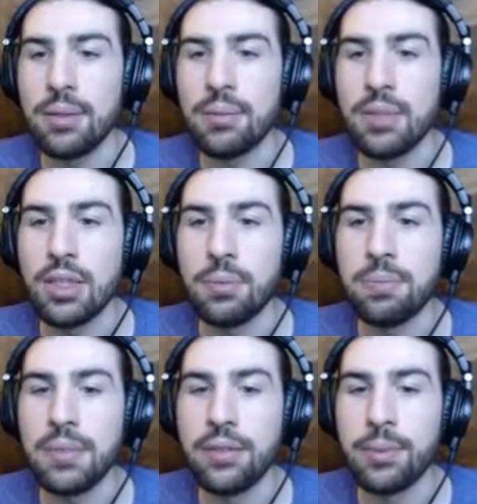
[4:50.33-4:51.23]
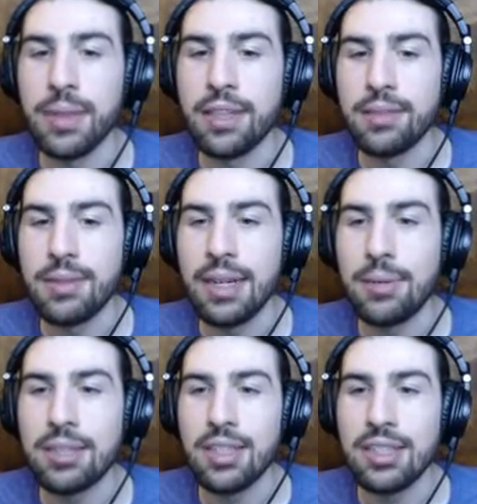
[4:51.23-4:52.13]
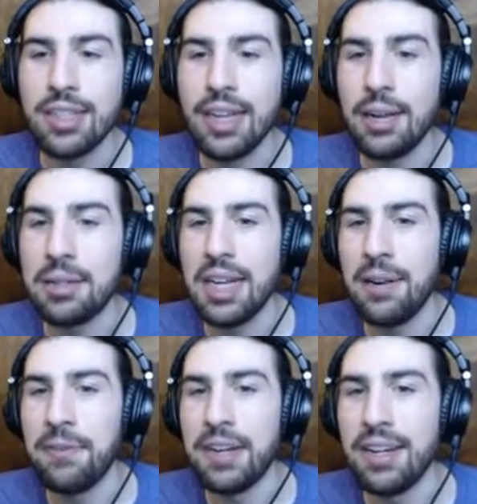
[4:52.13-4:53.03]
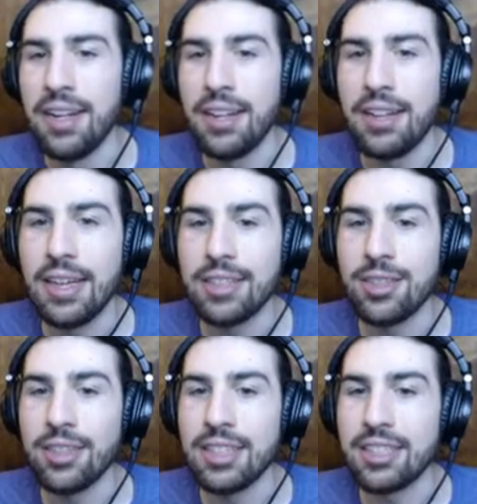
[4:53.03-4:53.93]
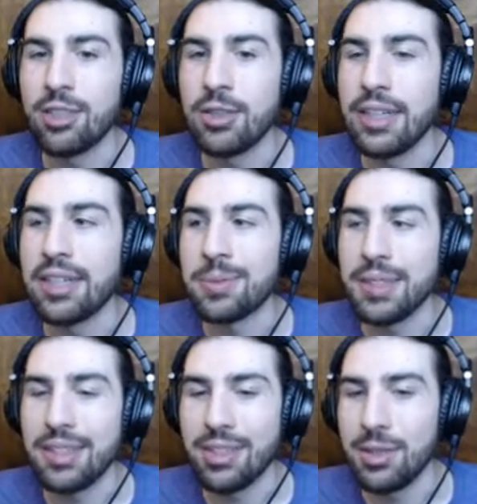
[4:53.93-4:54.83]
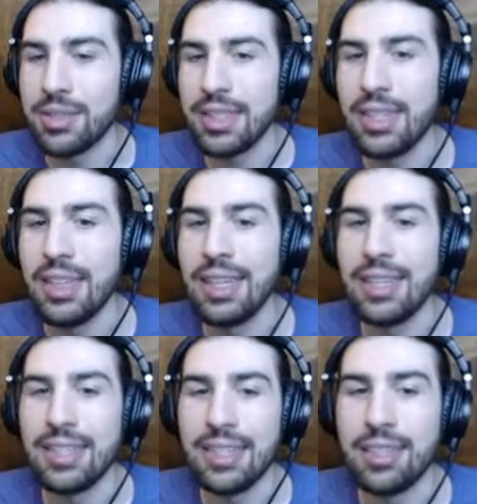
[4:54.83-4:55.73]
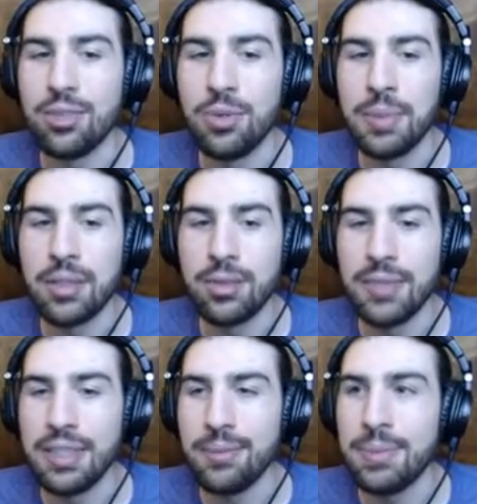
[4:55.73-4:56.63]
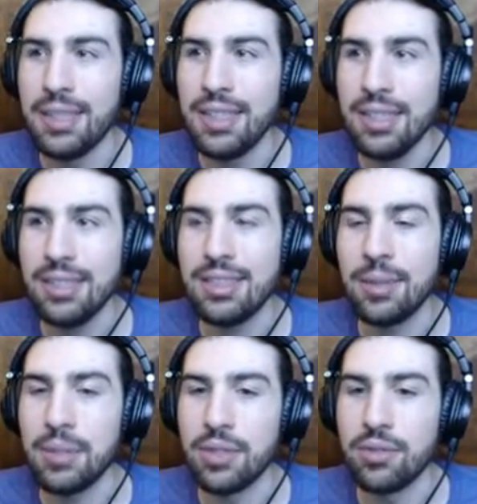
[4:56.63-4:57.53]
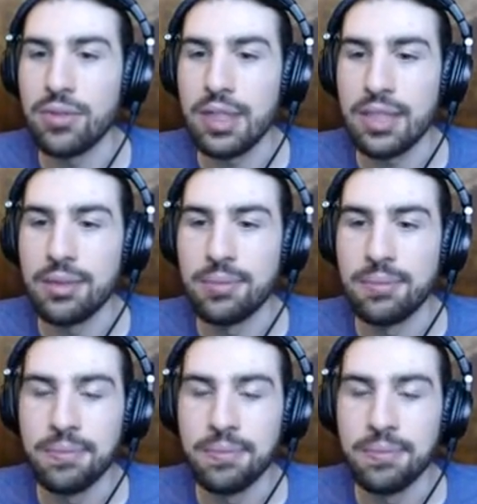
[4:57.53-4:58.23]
I'm... nope, never mind. I was gonna say, I'm confident that I saw it didn't go down as much. I thought it was leading into a big ravine, but it is the big ravine.